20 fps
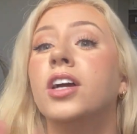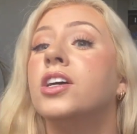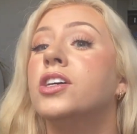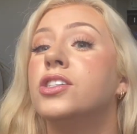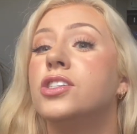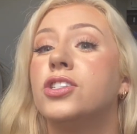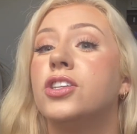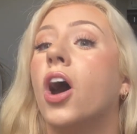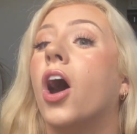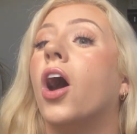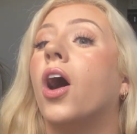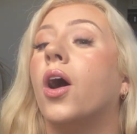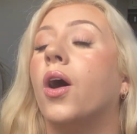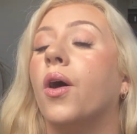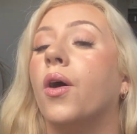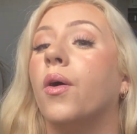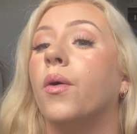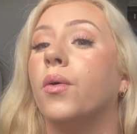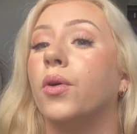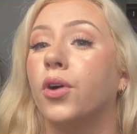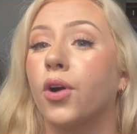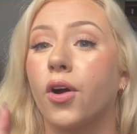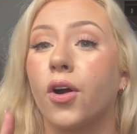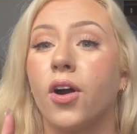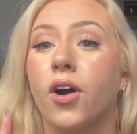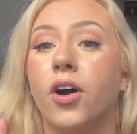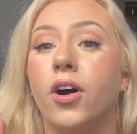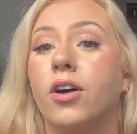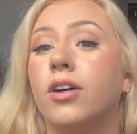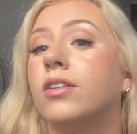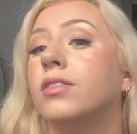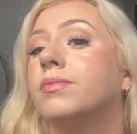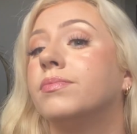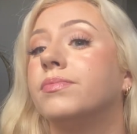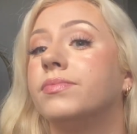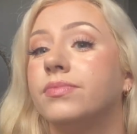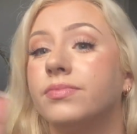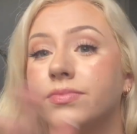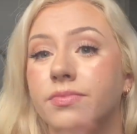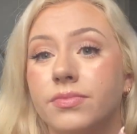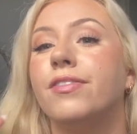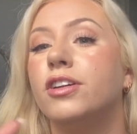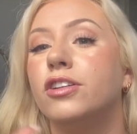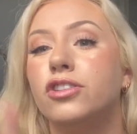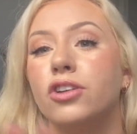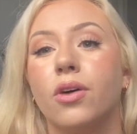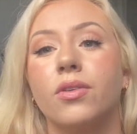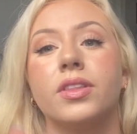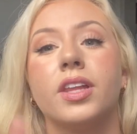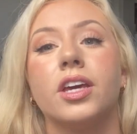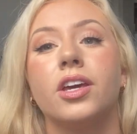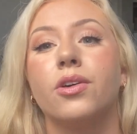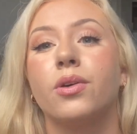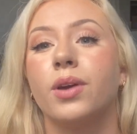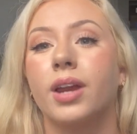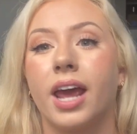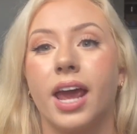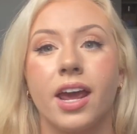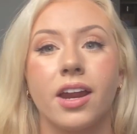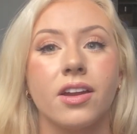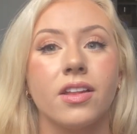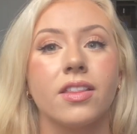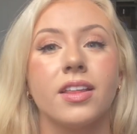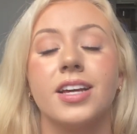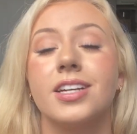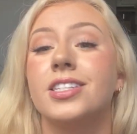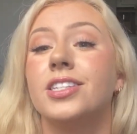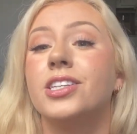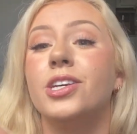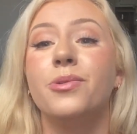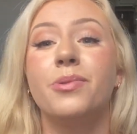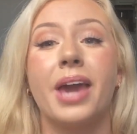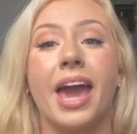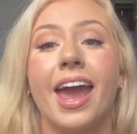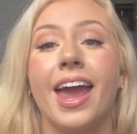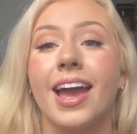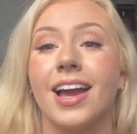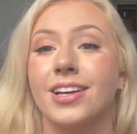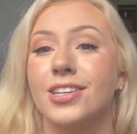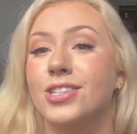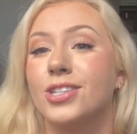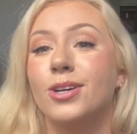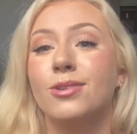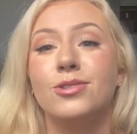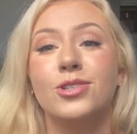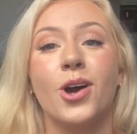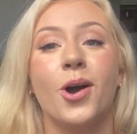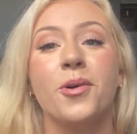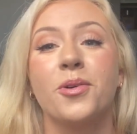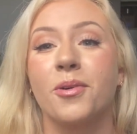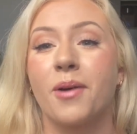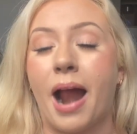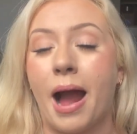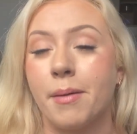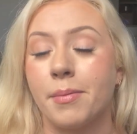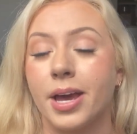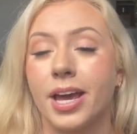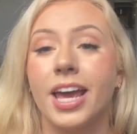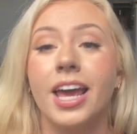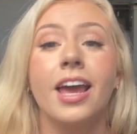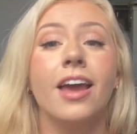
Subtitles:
So, girl, if you don't think you can handle this, you can't, so don't grab it.